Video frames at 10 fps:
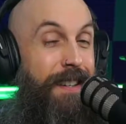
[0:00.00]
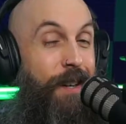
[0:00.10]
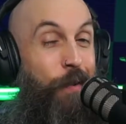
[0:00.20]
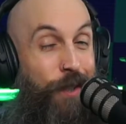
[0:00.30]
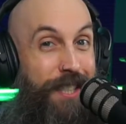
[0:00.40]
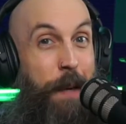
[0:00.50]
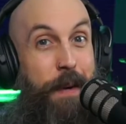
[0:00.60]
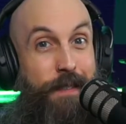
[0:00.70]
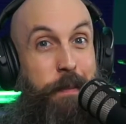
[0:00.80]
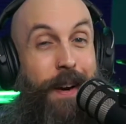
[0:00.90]
What's up,
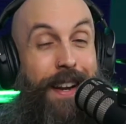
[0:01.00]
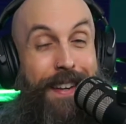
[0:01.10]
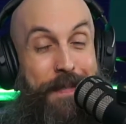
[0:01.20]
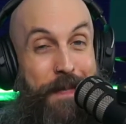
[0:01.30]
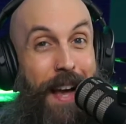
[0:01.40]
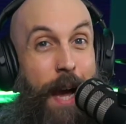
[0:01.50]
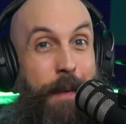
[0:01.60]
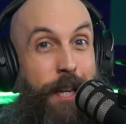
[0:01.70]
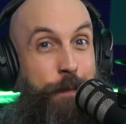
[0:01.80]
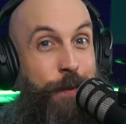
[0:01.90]
everybody? I'm
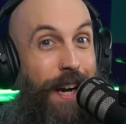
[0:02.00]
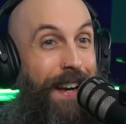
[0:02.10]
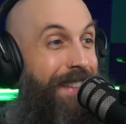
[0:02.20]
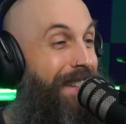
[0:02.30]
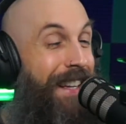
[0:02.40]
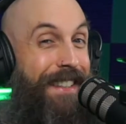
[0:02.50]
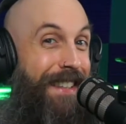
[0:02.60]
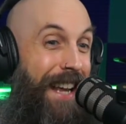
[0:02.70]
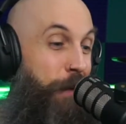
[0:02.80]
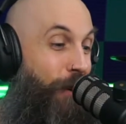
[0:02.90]
Enterprise.
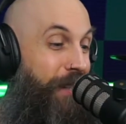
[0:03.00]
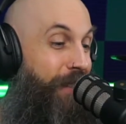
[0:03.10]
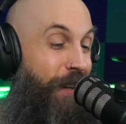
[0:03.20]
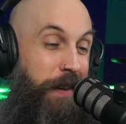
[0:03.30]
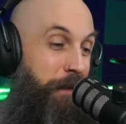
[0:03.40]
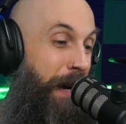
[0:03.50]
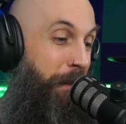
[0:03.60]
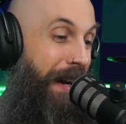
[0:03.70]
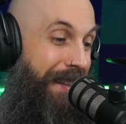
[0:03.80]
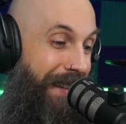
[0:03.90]
Today we're going to talk about
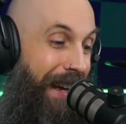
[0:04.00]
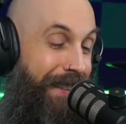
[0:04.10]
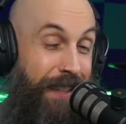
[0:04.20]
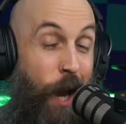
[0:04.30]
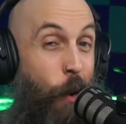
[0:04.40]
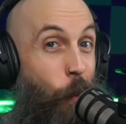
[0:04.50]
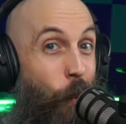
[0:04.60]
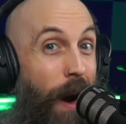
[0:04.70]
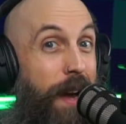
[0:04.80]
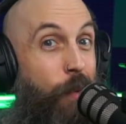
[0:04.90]
my desk,
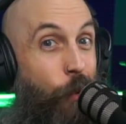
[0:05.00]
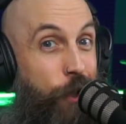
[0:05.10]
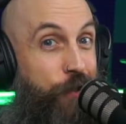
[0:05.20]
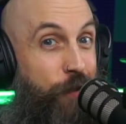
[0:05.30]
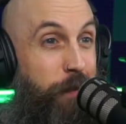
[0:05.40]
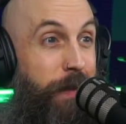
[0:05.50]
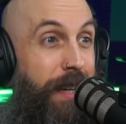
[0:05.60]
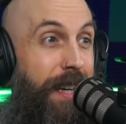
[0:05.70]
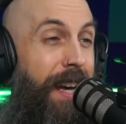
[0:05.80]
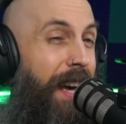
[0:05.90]
why it works for
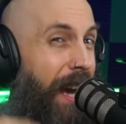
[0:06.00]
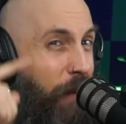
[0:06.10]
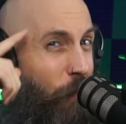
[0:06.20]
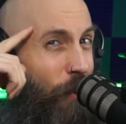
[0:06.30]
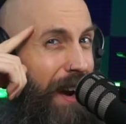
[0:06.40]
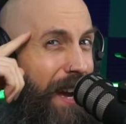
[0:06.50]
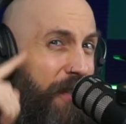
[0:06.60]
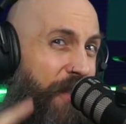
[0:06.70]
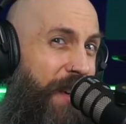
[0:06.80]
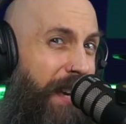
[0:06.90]
me, and why I
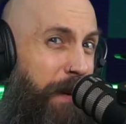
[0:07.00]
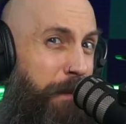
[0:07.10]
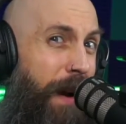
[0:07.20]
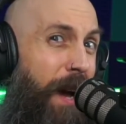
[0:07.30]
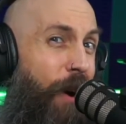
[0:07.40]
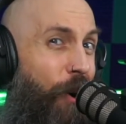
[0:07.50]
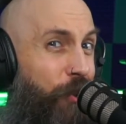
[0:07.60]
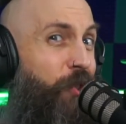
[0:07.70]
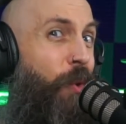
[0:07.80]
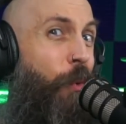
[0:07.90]
think it might
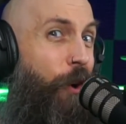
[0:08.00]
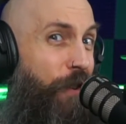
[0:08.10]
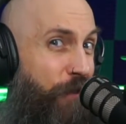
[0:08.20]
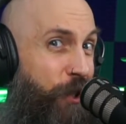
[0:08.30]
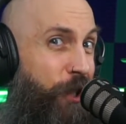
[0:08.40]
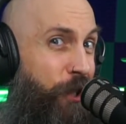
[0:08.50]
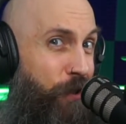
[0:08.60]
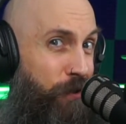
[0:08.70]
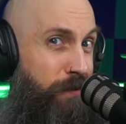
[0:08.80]
also work for you.